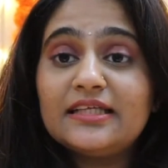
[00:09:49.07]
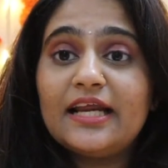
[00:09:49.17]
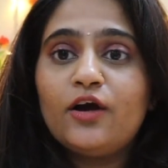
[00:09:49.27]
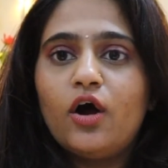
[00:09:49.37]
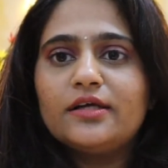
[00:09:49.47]
that
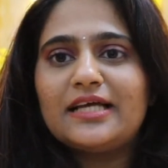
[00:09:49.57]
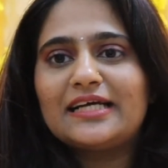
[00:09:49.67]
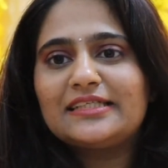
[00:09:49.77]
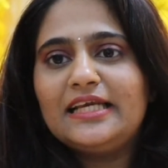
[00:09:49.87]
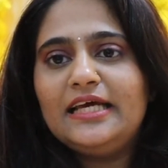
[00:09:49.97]
I got is
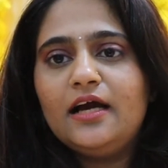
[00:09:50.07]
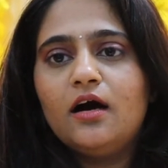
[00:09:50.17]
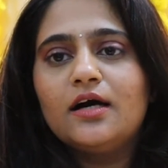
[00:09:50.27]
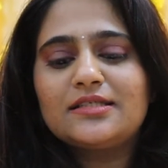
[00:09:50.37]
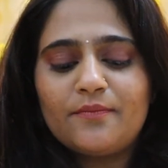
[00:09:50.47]
actually
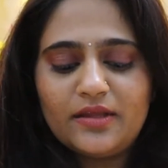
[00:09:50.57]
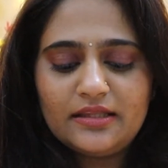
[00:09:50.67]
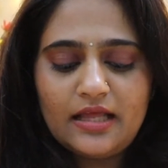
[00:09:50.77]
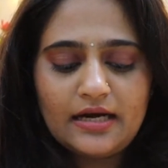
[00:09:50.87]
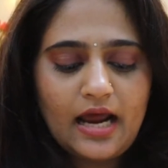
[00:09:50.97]
uh,
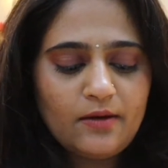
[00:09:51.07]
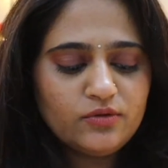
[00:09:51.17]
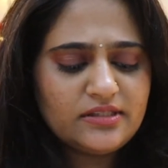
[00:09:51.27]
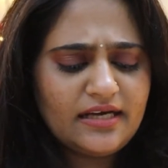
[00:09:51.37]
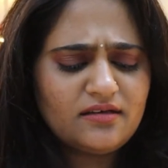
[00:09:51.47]
something that I
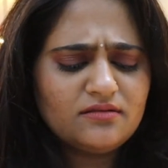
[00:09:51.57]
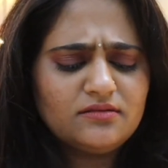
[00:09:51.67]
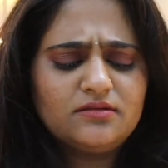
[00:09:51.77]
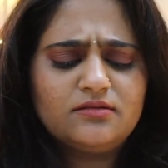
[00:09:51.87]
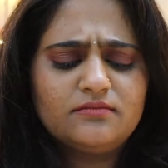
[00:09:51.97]
was like
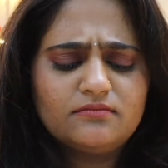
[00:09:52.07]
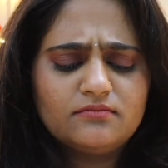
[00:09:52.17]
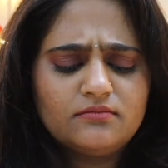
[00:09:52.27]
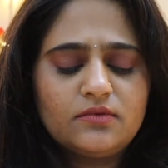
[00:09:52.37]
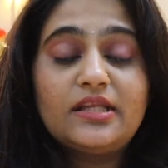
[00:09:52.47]

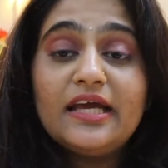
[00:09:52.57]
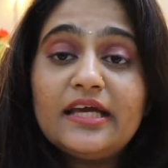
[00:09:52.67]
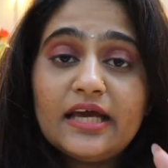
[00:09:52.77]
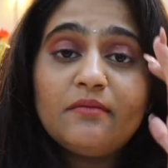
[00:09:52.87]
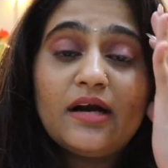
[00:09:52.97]

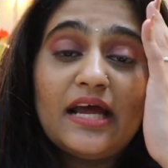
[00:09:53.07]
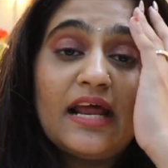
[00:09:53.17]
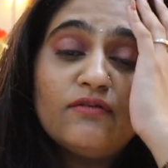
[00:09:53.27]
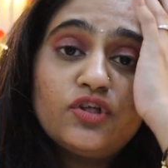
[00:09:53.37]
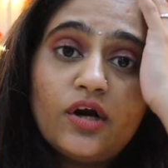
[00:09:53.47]
thinking but I
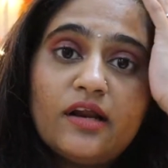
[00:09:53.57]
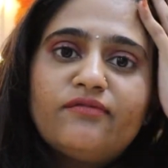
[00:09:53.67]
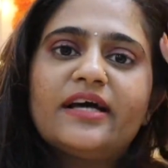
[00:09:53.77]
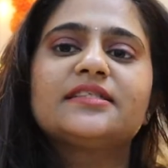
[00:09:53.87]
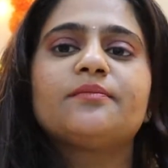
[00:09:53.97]
never thought I'll
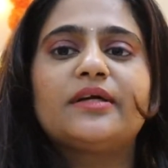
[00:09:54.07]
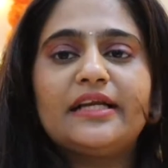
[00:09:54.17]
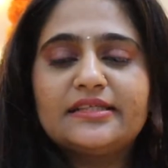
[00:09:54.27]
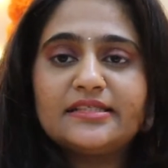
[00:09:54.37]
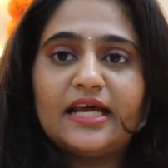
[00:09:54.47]
find something
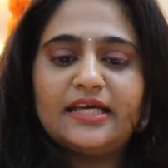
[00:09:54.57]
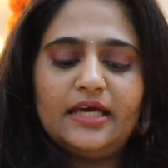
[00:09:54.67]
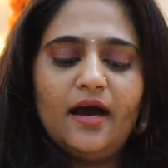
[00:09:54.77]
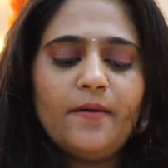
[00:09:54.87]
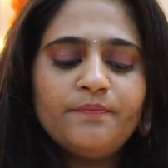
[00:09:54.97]
like this in
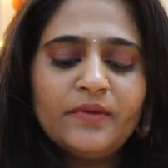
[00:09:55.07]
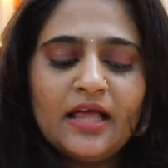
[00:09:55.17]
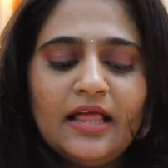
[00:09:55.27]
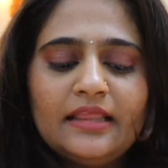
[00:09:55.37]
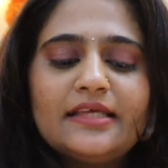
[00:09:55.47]

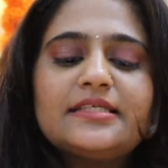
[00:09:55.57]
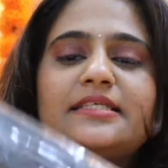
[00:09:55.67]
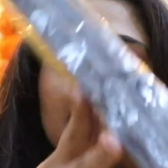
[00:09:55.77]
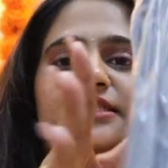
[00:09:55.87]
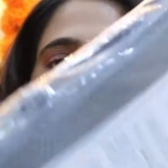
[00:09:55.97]
Ikea this is
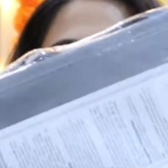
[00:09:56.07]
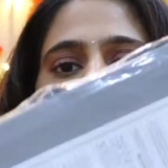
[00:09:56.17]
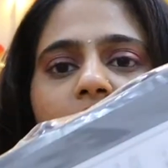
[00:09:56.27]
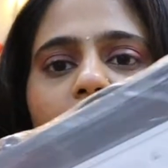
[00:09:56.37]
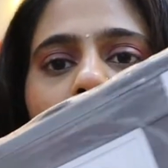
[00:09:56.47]
actually
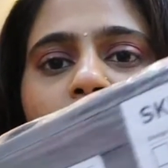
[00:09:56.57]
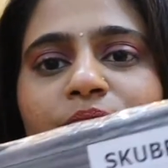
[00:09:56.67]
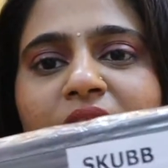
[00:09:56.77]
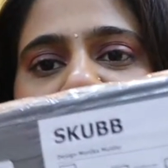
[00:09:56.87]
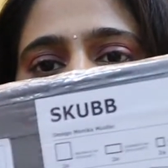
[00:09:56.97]
the
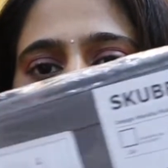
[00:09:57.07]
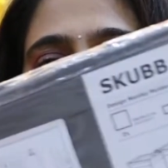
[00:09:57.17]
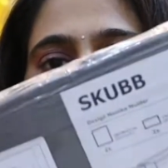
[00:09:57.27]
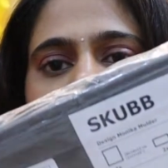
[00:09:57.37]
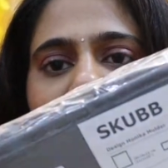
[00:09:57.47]

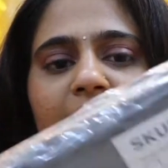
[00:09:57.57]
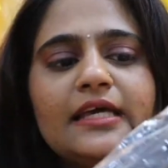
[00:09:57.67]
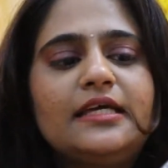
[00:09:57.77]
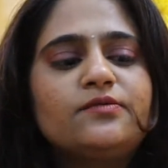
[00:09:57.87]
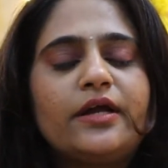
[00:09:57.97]
design
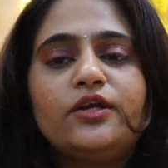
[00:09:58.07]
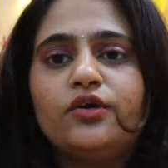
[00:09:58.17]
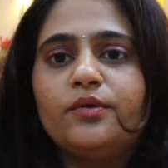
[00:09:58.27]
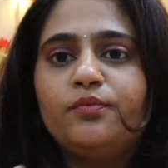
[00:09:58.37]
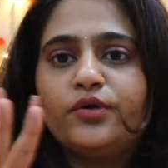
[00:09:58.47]
thingies wherein you
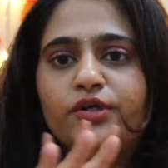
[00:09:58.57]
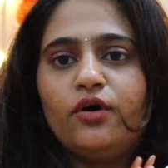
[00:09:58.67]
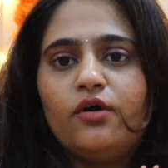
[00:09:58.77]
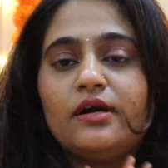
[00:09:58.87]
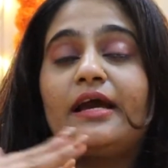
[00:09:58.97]
can put
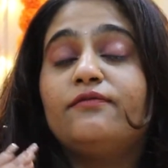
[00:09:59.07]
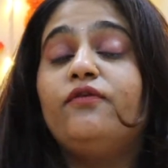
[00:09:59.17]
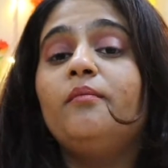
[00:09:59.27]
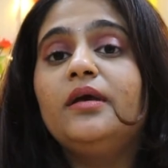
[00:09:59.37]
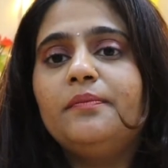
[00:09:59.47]
your like
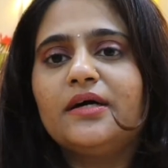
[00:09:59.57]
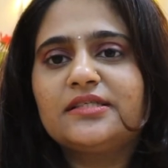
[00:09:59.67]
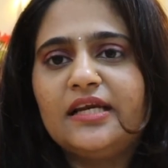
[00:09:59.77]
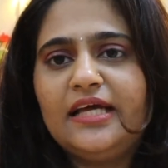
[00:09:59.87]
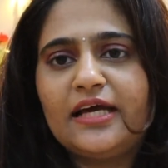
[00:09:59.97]
for me
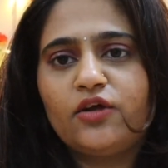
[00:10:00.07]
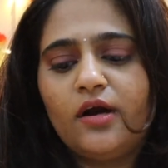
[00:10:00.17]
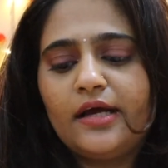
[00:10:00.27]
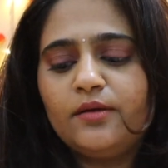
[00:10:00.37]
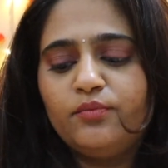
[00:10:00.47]
personally I
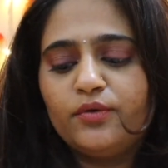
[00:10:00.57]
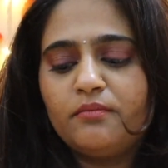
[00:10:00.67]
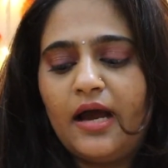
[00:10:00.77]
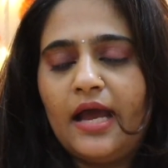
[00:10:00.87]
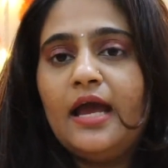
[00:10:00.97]
thought I can put
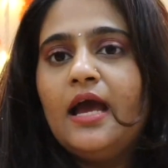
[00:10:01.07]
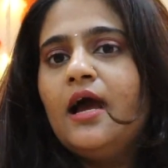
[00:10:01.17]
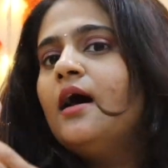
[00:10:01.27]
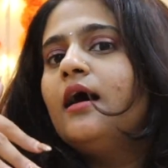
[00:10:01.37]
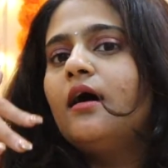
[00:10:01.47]
my
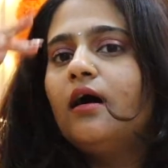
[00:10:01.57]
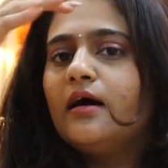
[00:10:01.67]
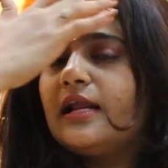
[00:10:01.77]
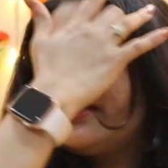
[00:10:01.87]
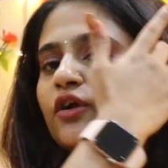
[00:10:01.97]

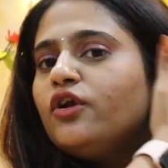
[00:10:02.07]
uh, like you know